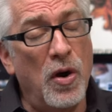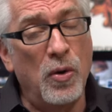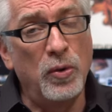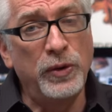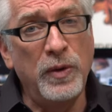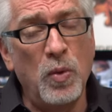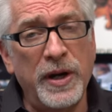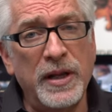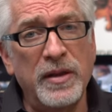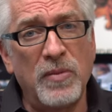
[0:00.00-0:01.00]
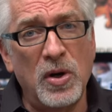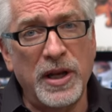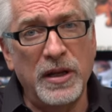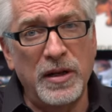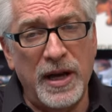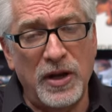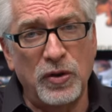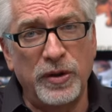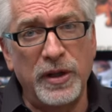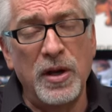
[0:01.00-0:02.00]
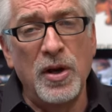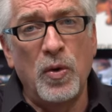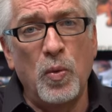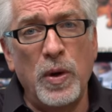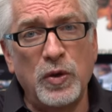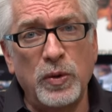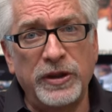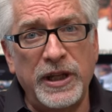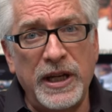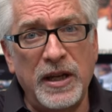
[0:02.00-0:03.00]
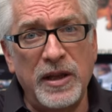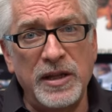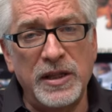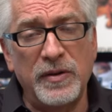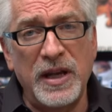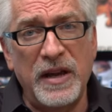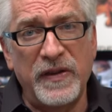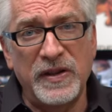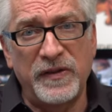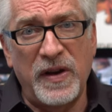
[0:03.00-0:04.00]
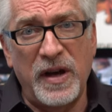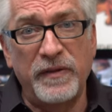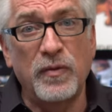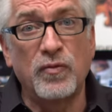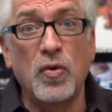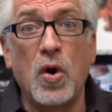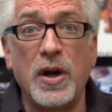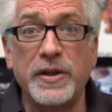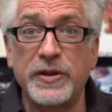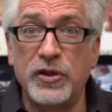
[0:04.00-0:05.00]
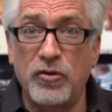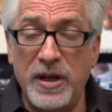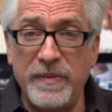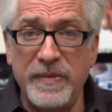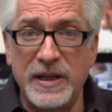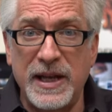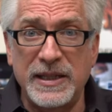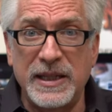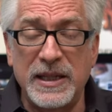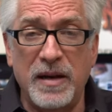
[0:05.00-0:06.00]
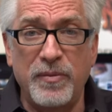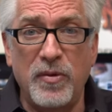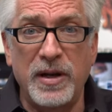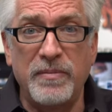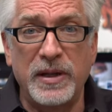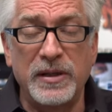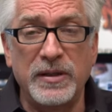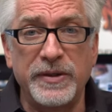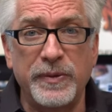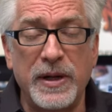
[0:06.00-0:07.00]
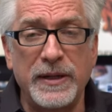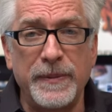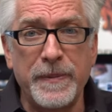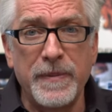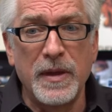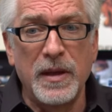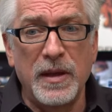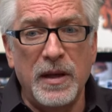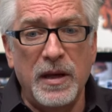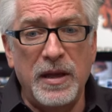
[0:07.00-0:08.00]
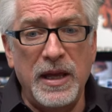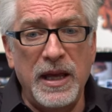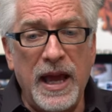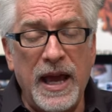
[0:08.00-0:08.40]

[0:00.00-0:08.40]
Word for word: only one in the market actually, which will take the Sony FS5 raw stream. It has the upgrade bundle as well. The